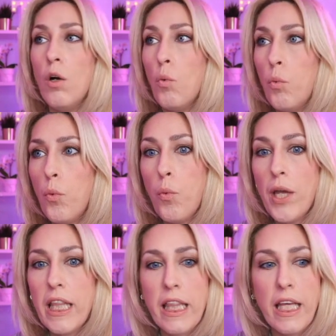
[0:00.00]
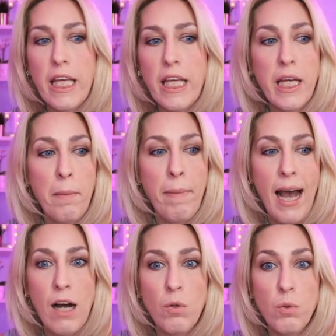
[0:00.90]
we think
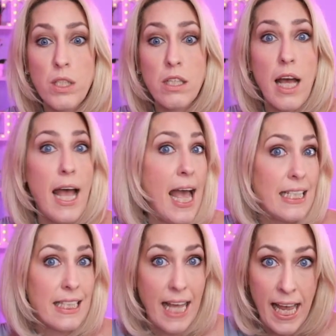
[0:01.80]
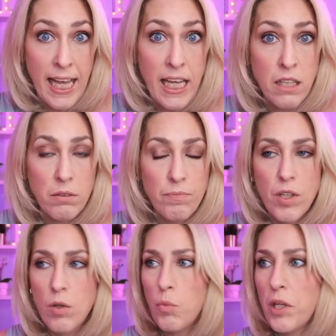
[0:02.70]
about SA,
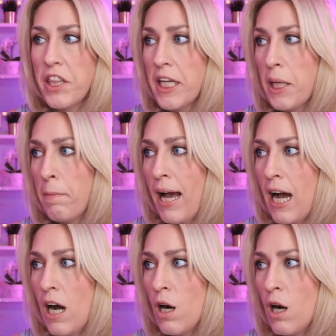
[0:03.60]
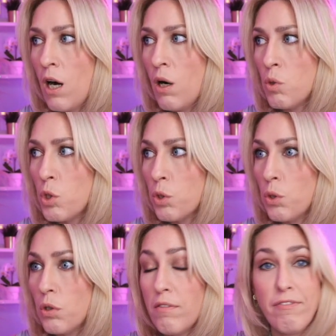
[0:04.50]
we think about
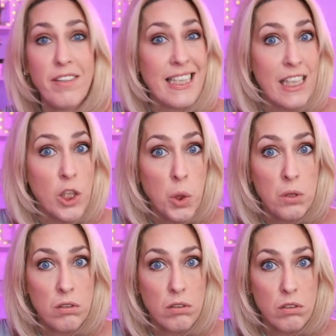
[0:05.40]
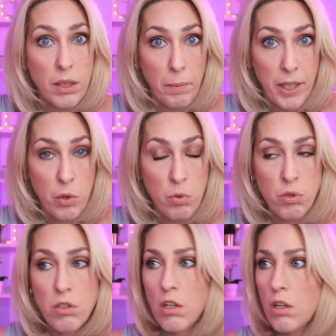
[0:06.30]
physical
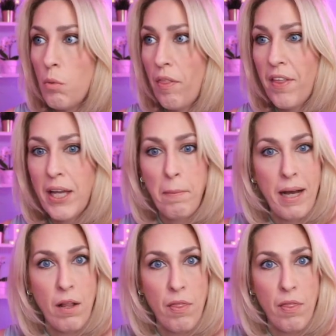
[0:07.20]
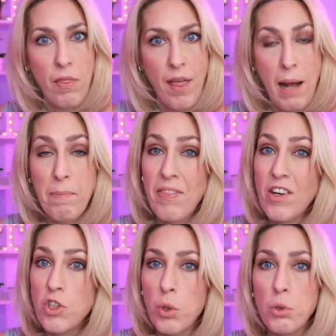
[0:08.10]
abuse, we think about that. But there's
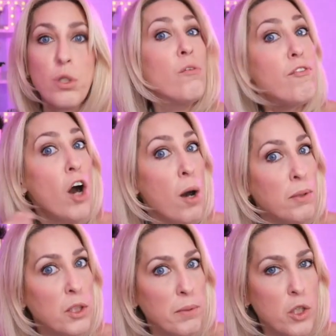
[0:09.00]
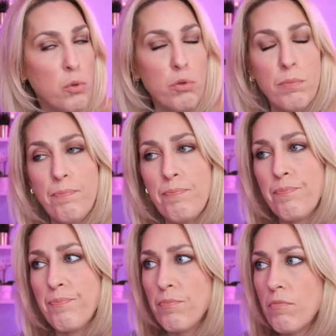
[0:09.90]
also verbal abuse,
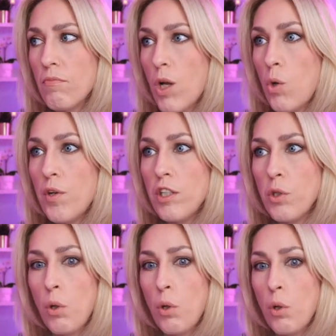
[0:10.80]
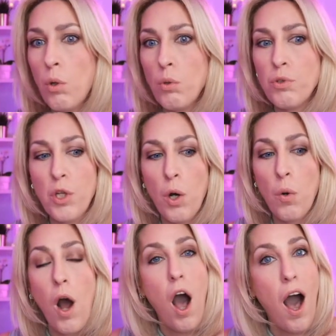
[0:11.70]
or there's also
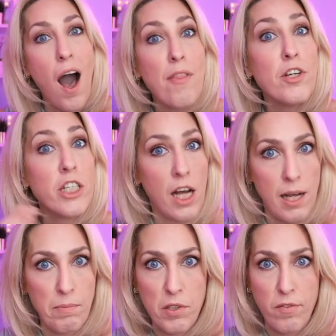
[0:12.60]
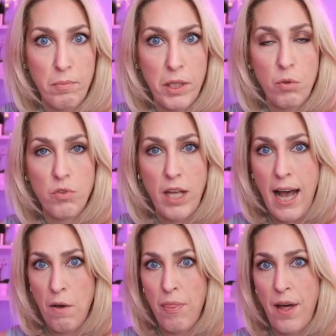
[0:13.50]
other types of abuse
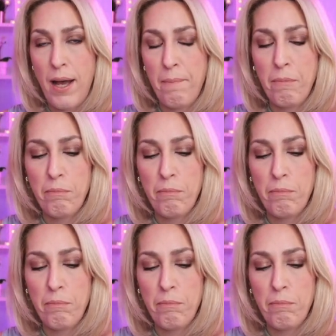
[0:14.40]
out there.